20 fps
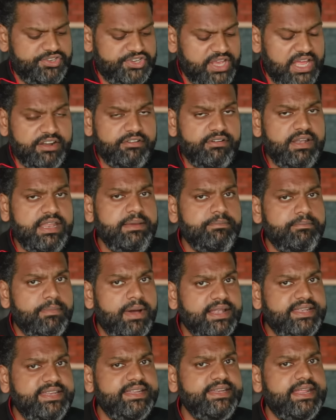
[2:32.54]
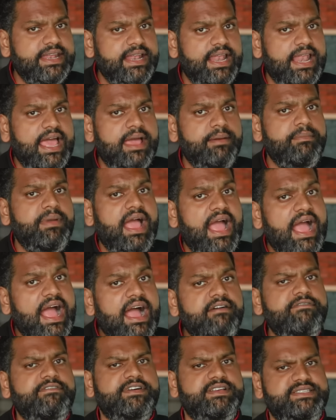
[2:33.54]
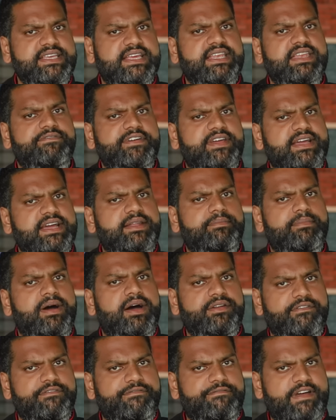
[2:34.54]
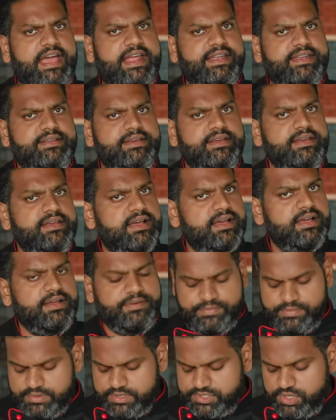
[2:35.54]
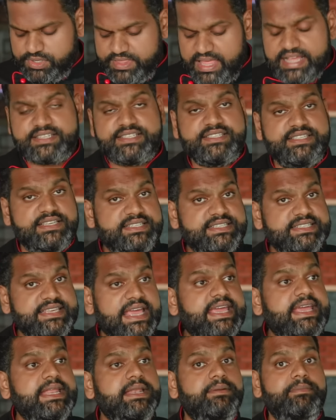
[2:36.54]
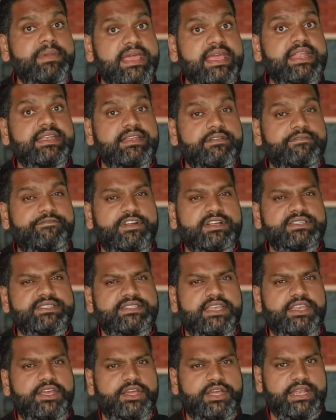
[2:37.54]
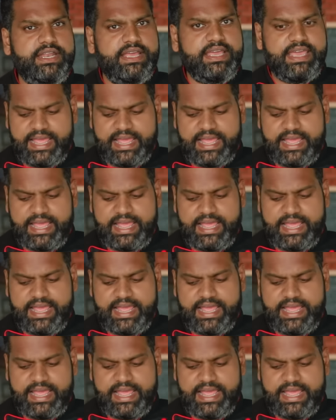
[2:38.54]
Generally, mutton and lamb have a significant amount of fat. So that's the second main difference that you're going to